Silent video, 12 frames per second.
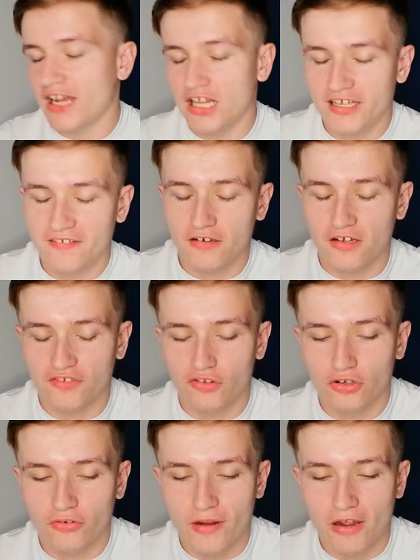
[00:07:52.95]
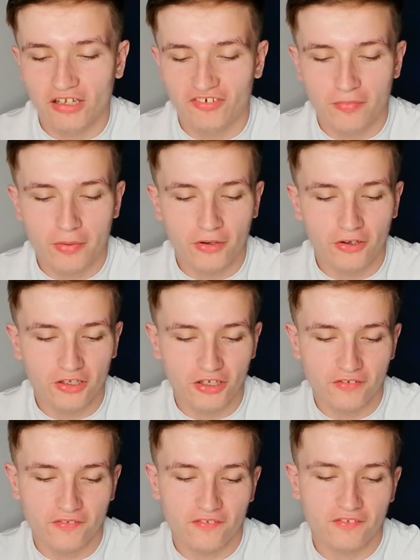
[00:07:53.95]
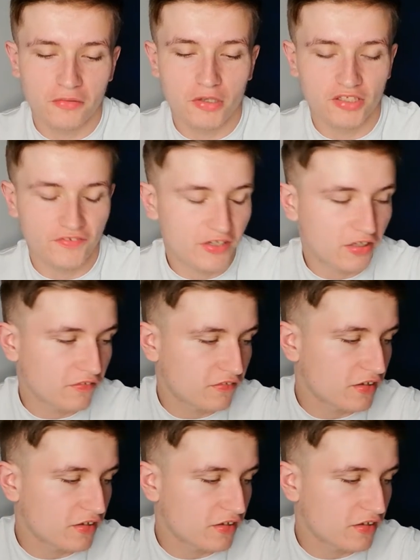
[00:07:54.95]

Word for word: At least I got to look around the pool and do all the things.